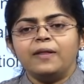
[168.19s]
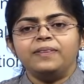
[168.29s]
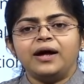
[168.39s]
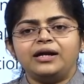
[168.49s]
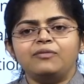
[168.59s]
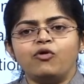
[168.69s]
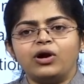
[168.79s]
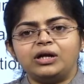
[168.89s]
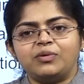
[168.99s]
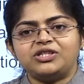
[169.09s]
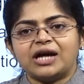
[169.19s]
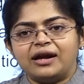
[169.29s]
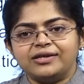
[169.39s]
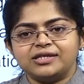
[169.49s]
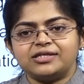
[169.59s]
that time whatever
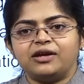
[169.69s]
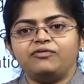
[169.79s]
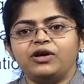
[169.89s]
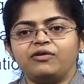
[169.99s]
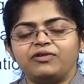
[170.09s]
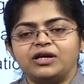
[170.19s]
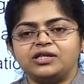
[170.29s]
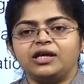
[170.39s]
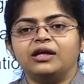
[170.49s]
challenges that we are facing,